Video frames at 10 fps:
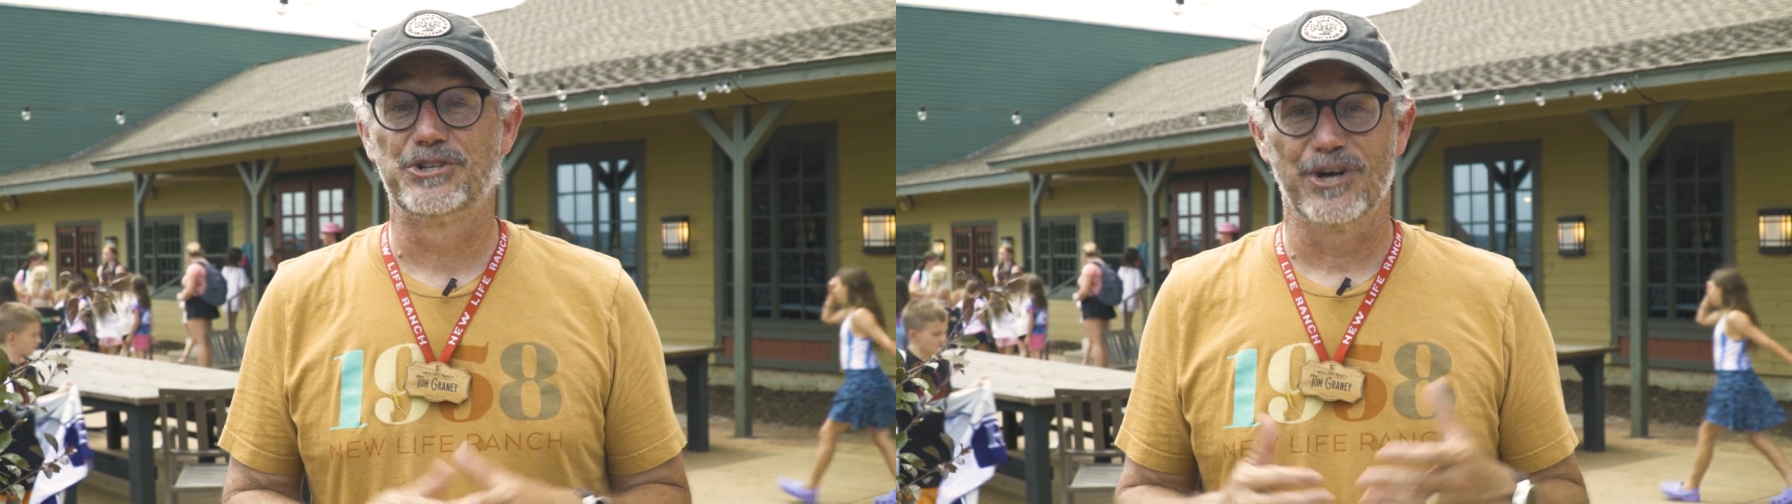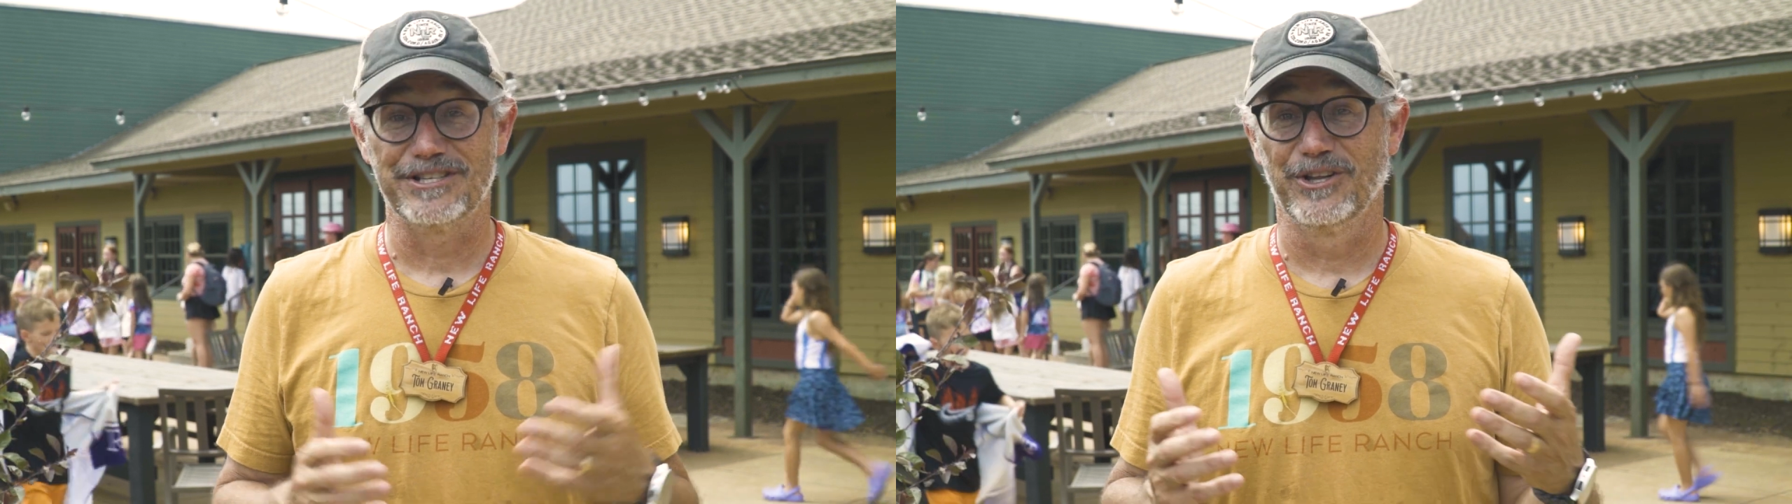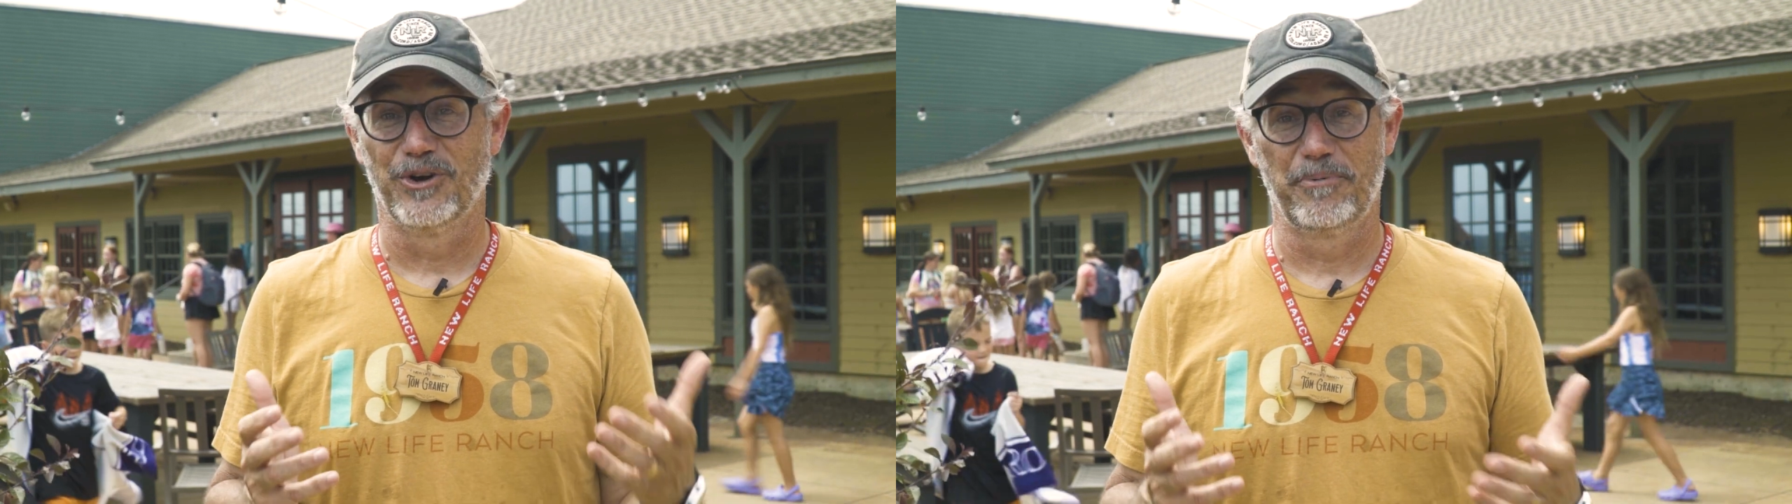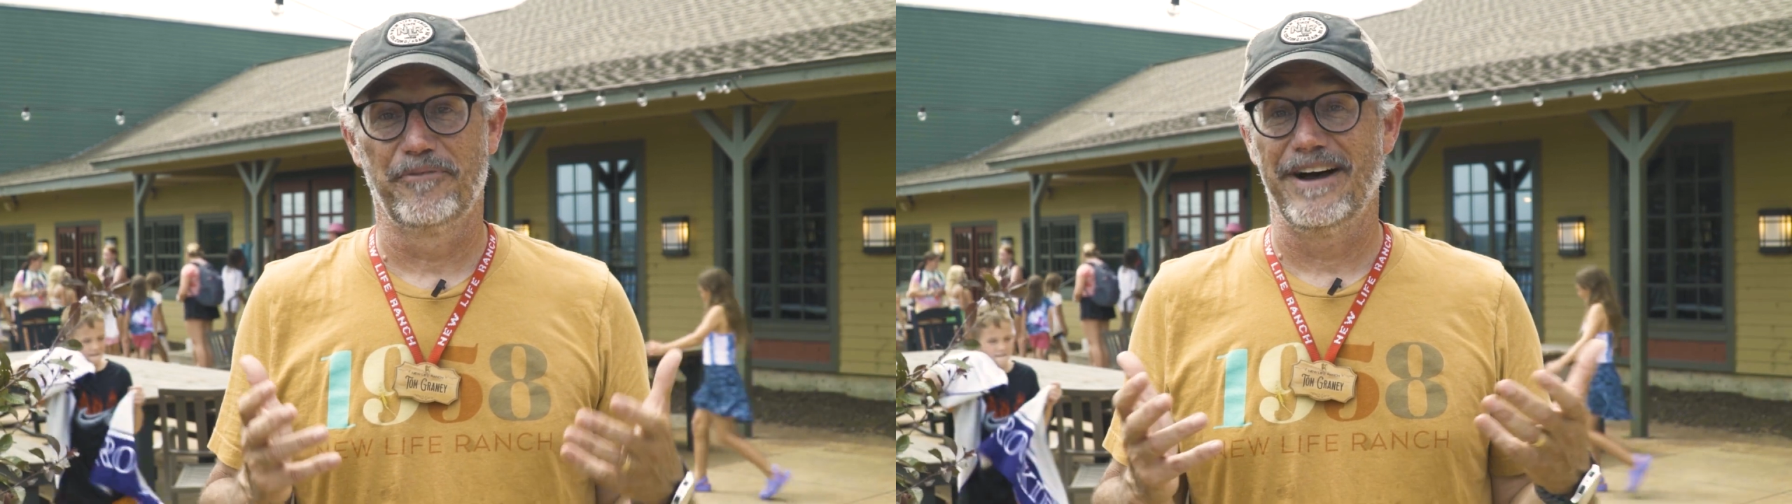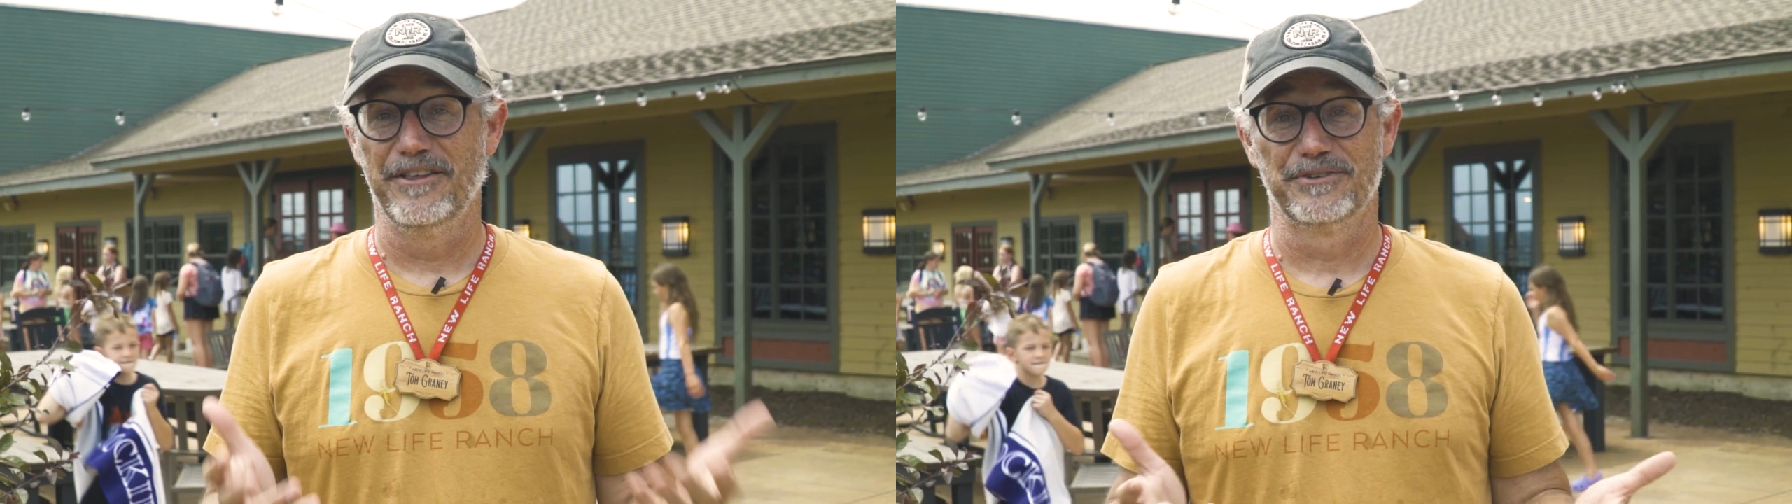We're trusting the Lord to
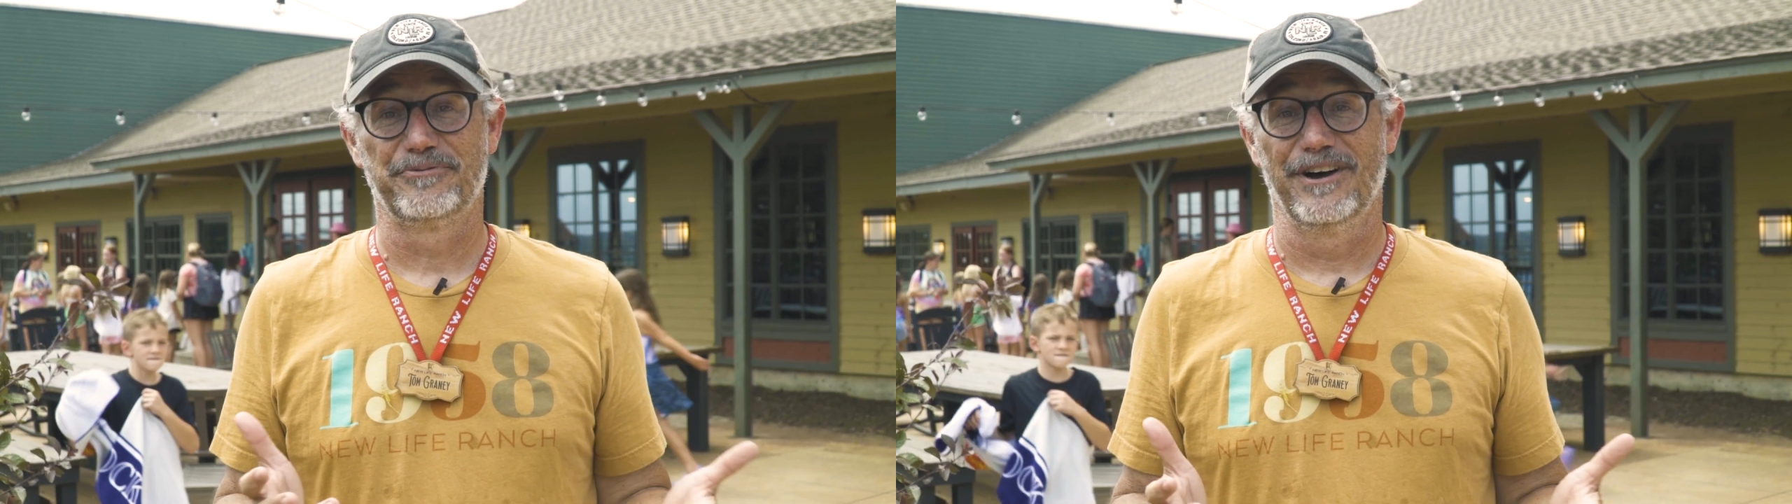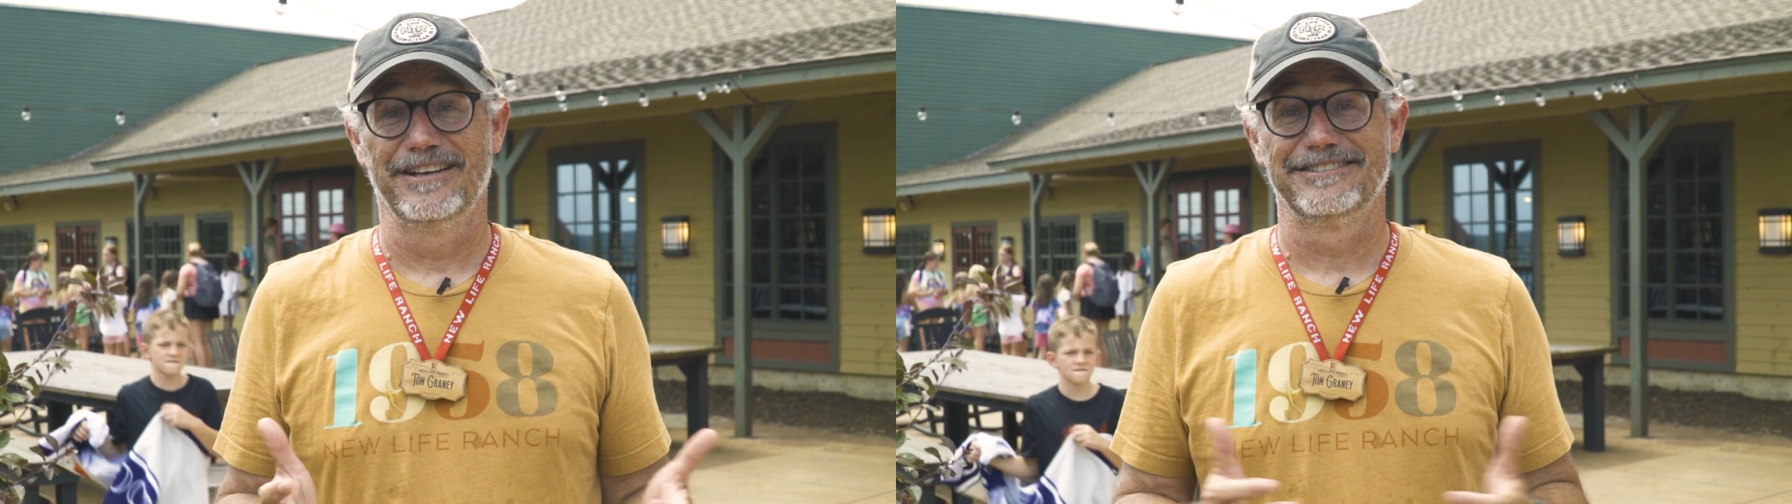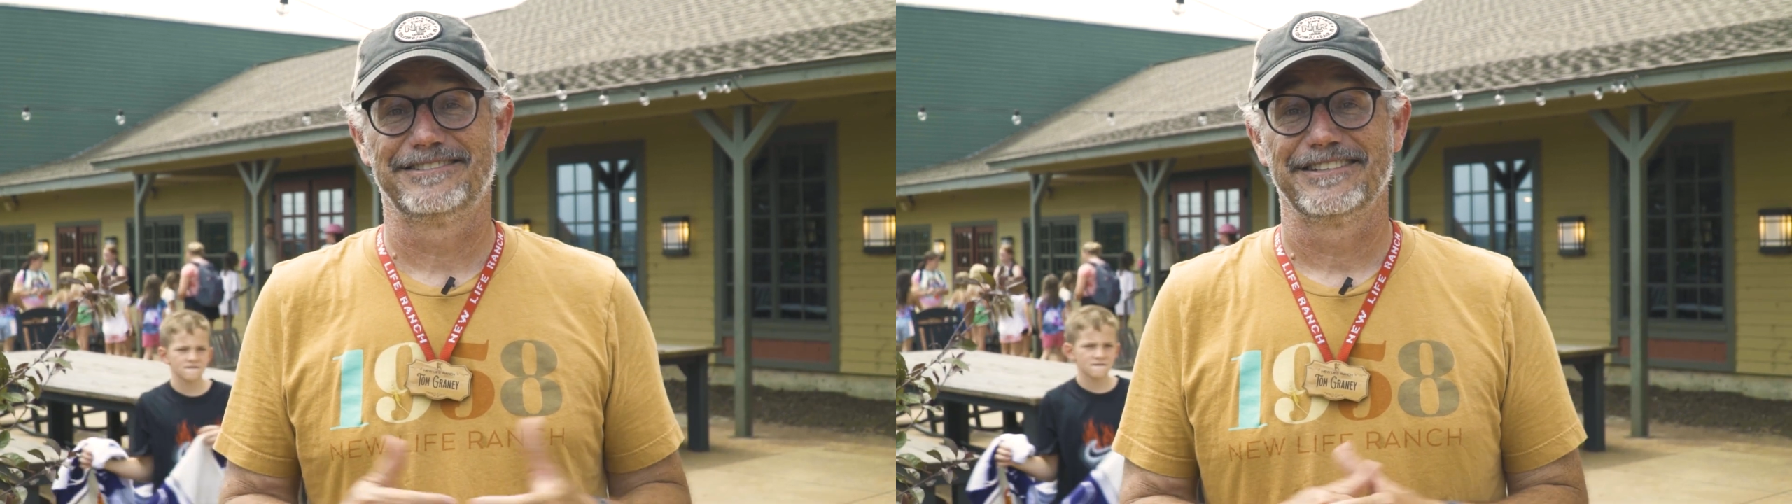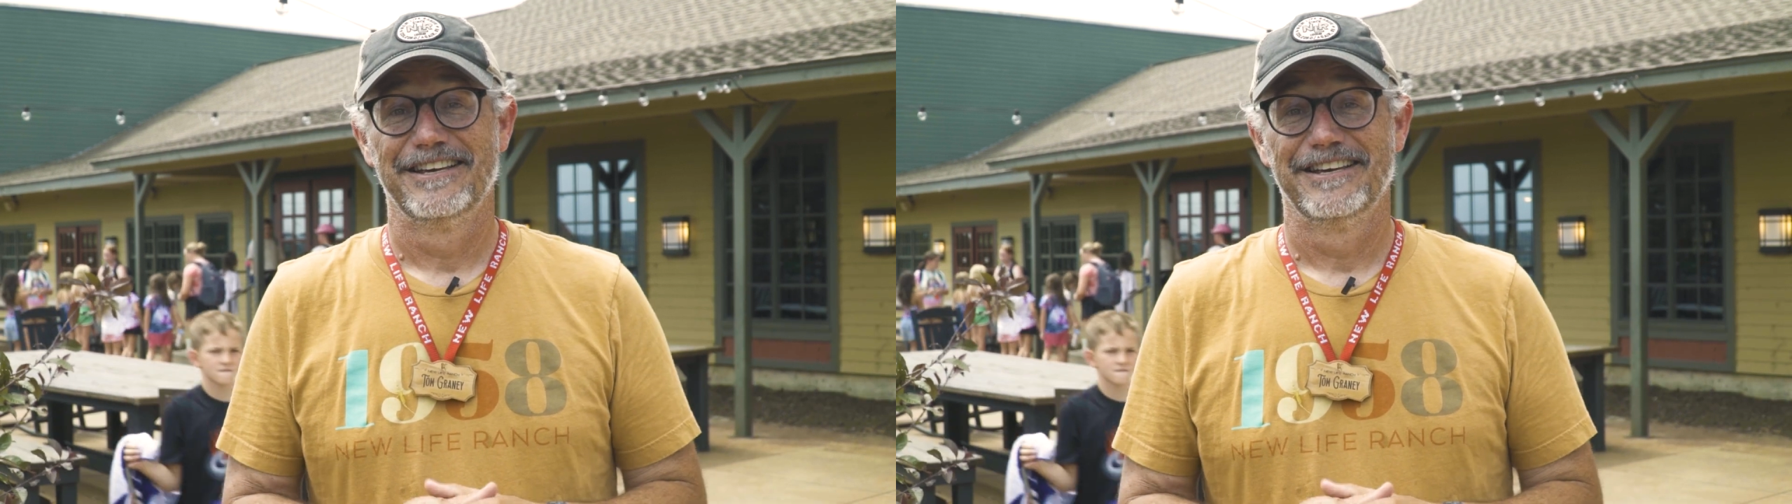provide those funds